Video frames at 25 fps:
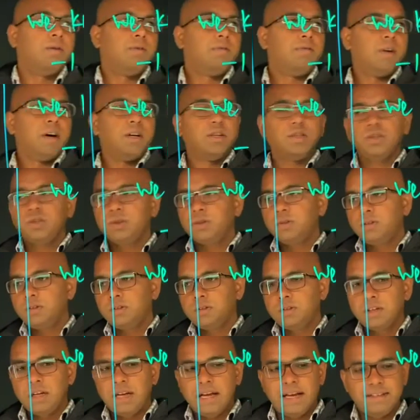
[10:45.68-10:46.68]
function
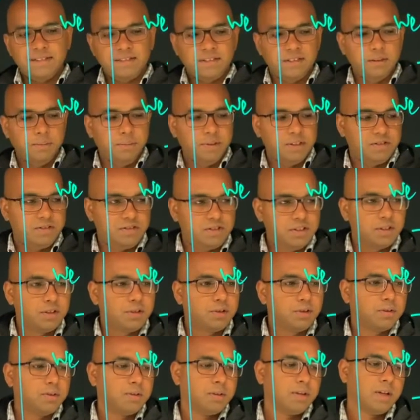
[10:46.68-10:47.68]
has limit
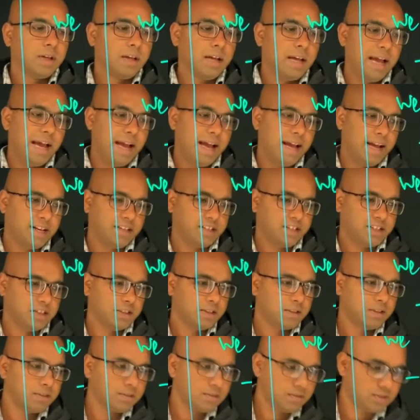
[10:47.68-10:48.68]
0 at
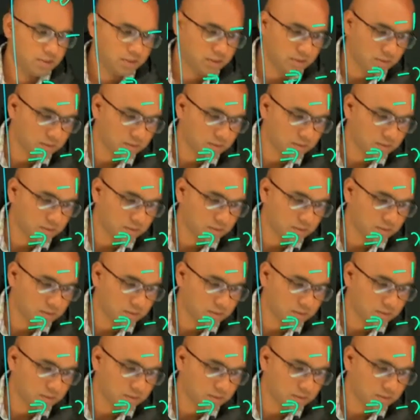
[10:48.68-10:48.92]
0.